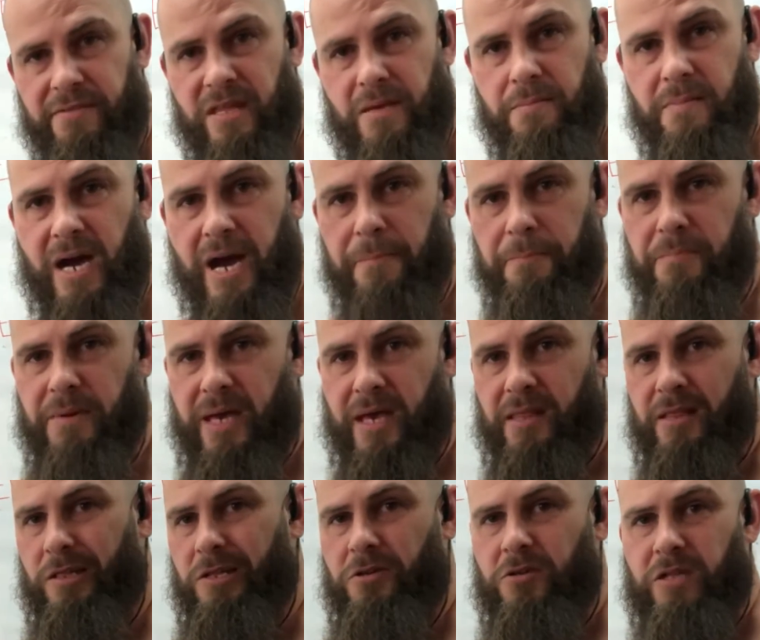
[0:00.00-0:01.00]
that might be,
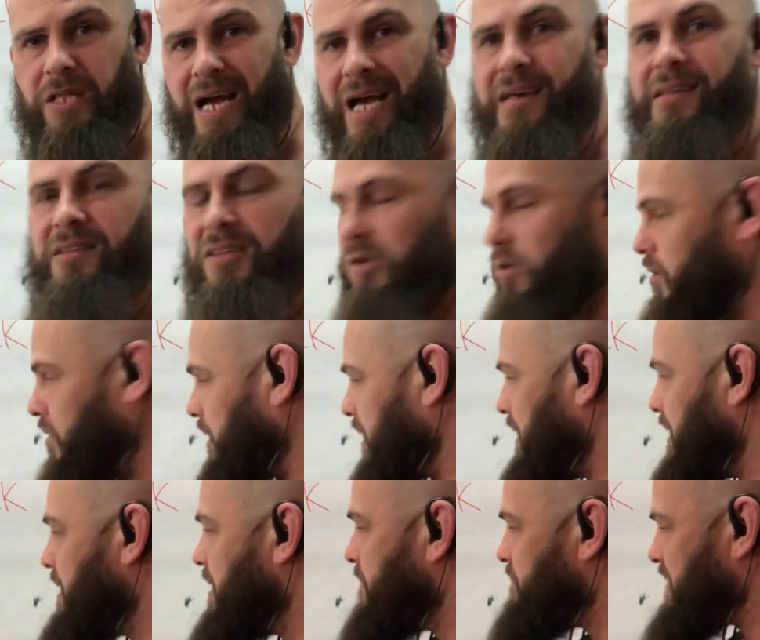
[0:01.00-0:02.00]
look like Thor,
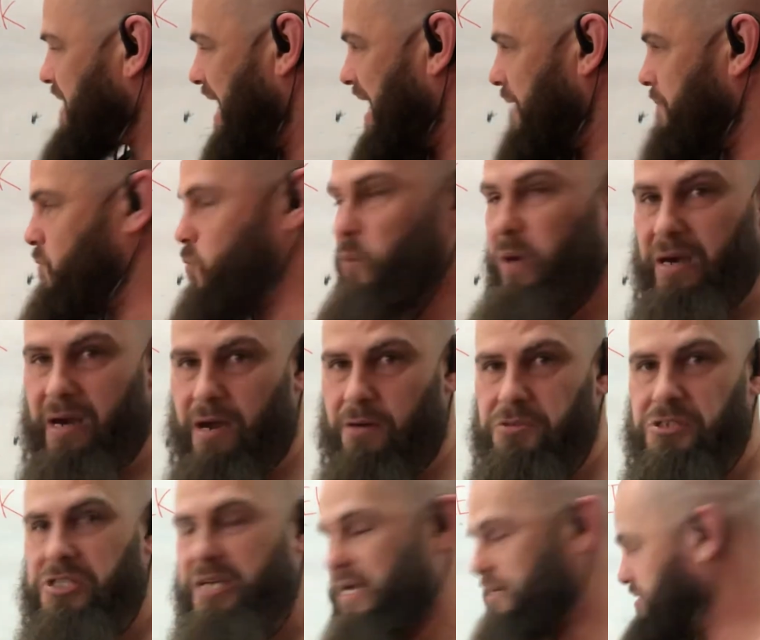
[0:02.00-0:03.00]
where I
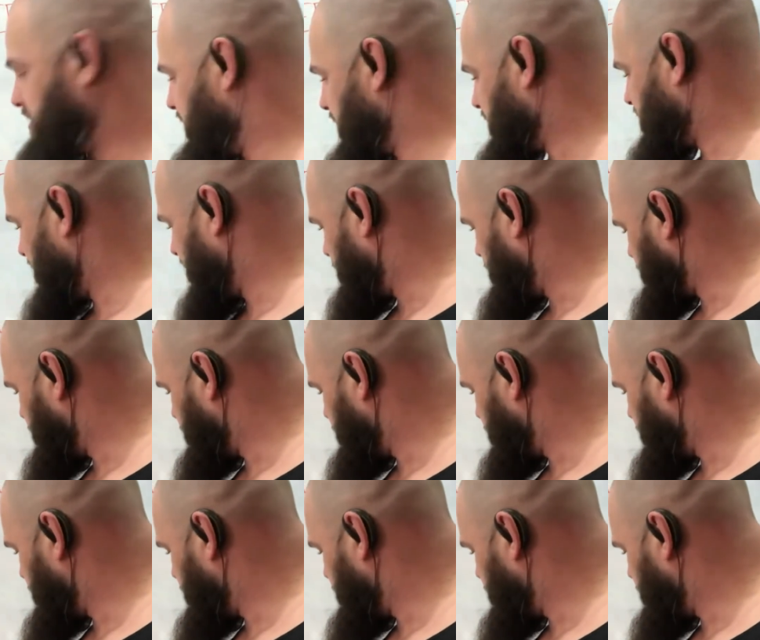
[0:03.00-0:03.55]
would change this up.